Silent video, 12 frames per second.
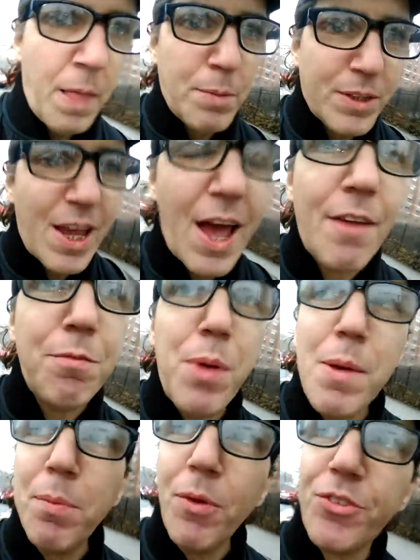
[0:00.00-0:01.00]
But to have
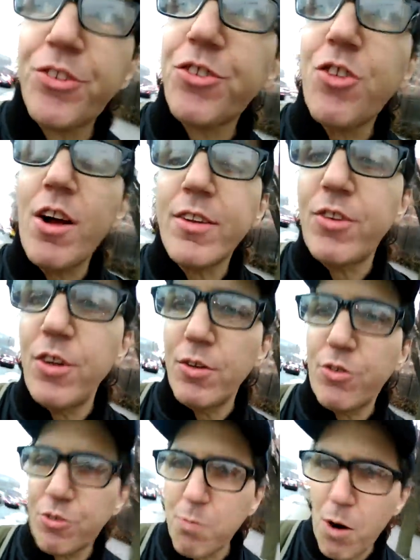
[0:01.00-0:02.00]
people start
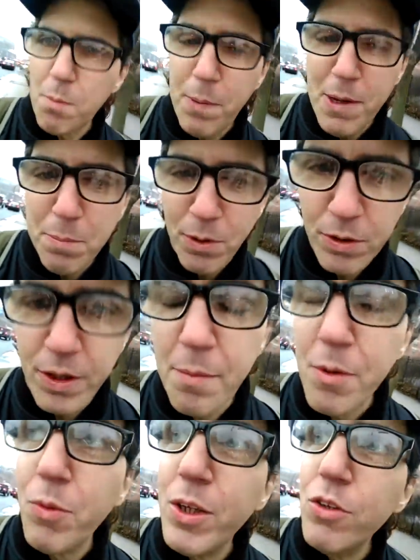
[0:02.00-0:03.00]
to smart people, I
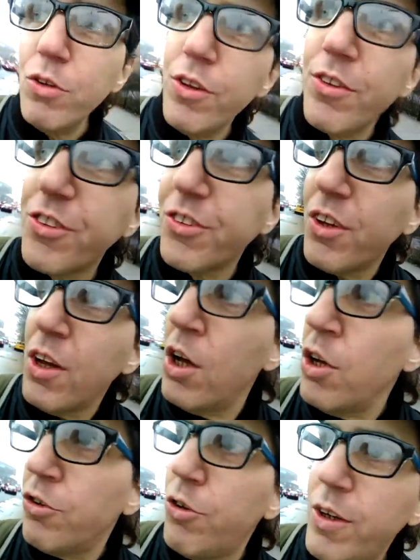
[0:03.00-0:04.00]
mean we knew this
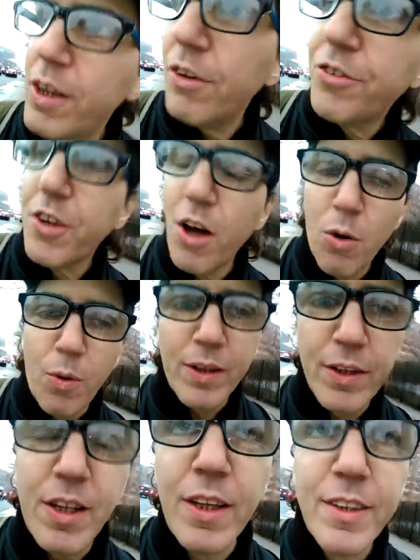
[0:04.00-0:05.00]
two years ago
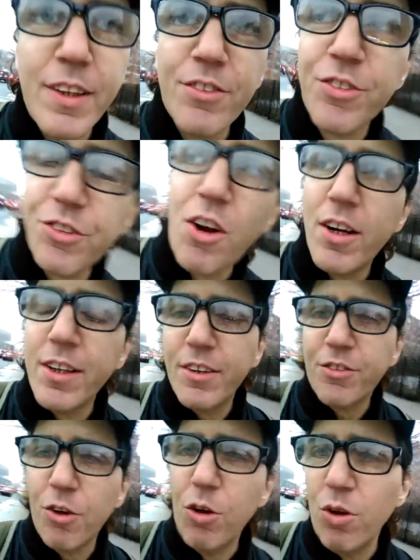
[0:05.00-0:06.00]
when the Clintons started
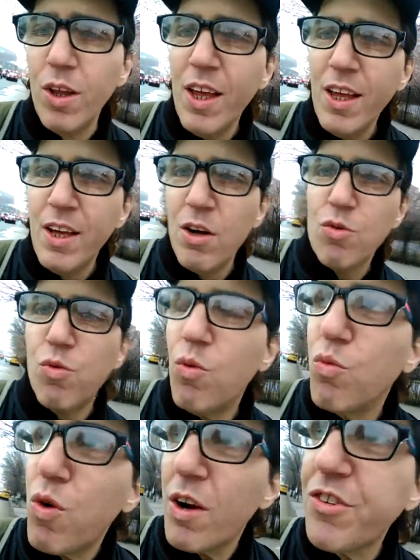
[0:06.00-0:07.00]
this whole
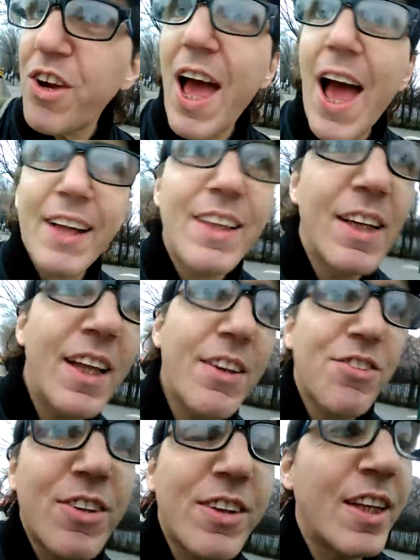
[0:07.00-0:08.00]
Russia hacked the
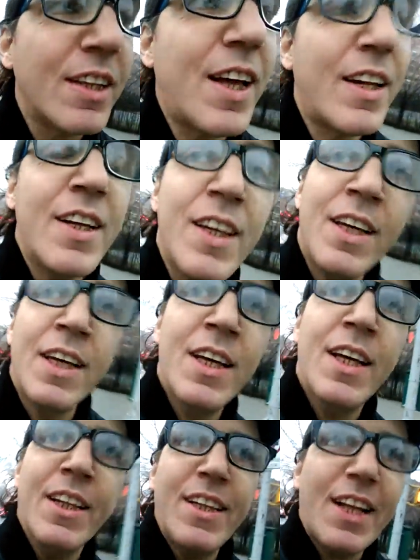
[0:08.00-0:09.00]
election thing that
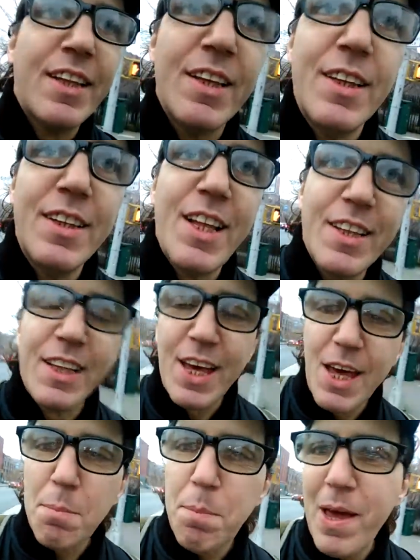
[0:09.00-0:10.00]
that the that the
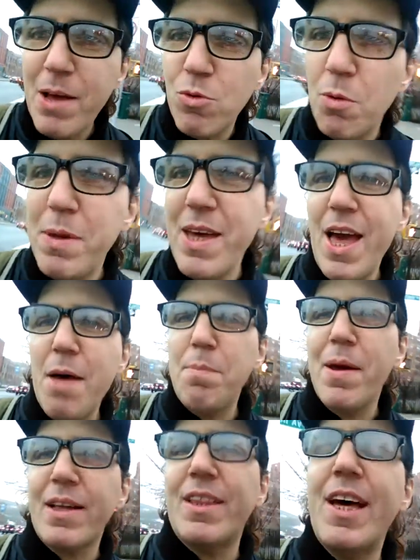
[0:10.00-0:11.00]
campaign would be
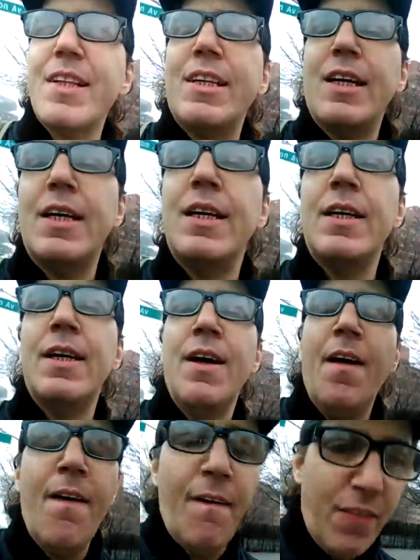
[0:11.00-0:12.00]
epic that
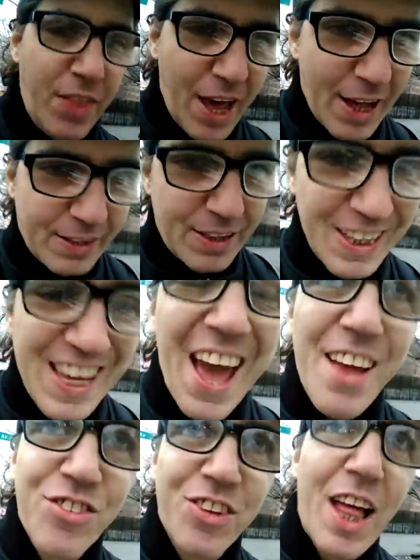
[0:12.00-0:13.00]
that the
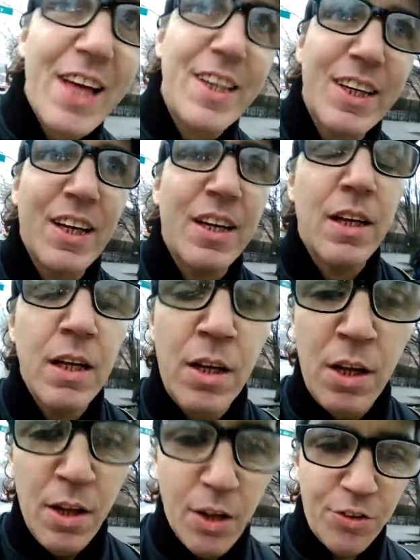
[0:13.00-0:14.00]
gaslighting
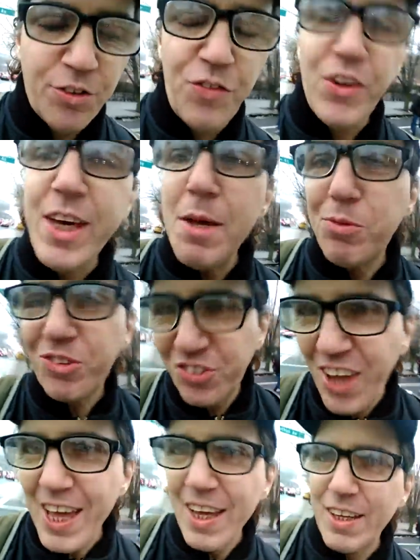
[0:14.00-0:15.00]
because if you keep
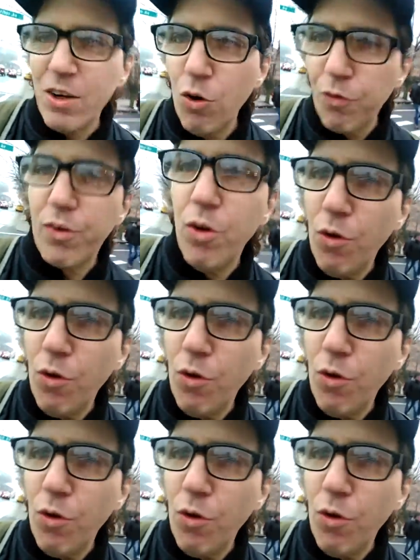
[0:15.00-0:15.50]
saying it over and